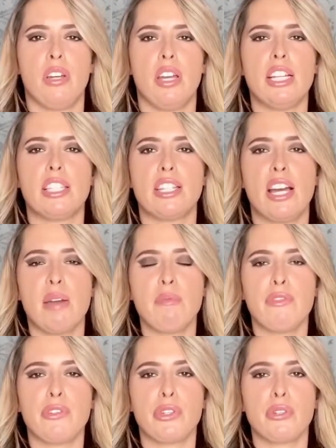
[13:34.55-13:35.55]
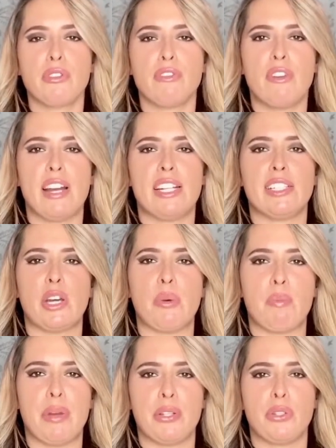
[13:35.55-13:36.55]
It's time for you to find a
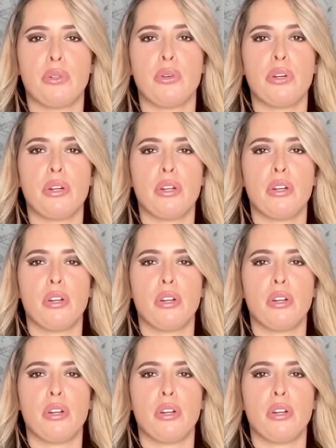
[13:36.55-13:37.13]
mentor